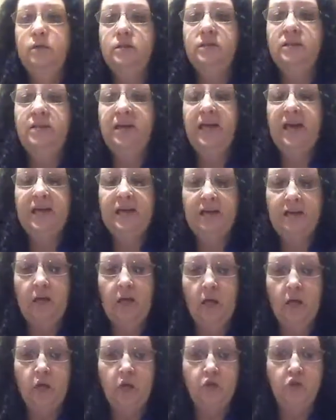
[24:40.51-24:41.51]
take
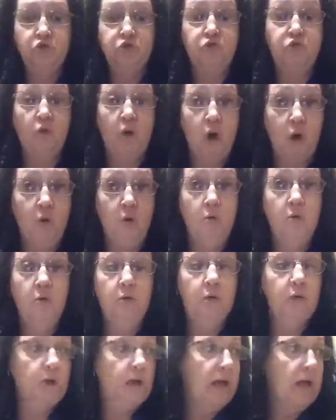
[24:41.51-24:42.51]

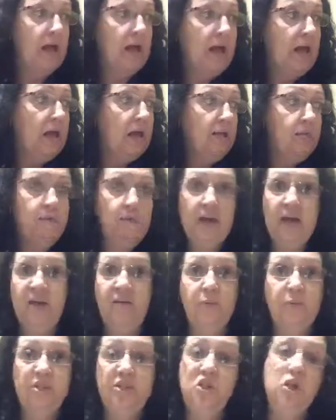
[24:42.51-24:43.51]
control, like I've
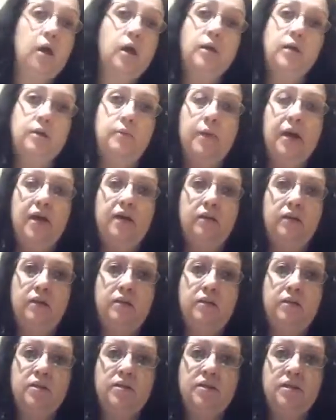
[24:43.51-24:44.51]
been talking about in
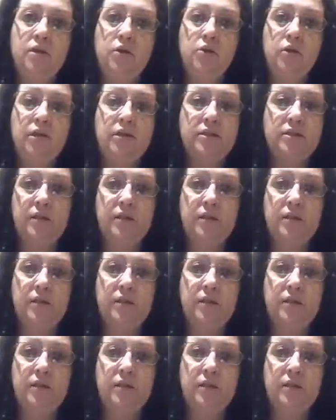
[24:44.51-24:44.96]
this series,